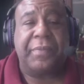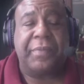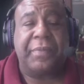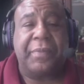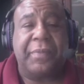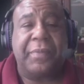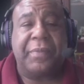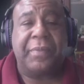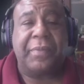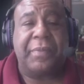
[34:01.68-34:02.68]

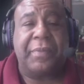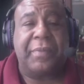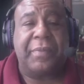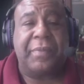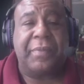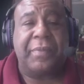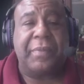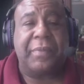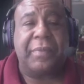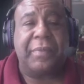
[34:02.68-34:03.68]

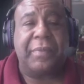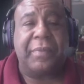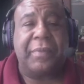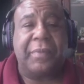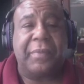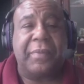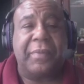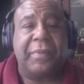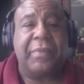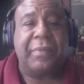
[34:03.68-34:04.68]

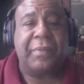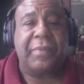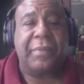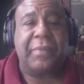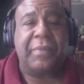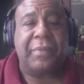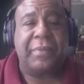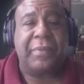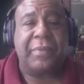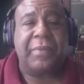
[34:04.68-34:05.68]

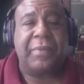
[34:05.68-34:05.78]
No words are spoken by the person on screen.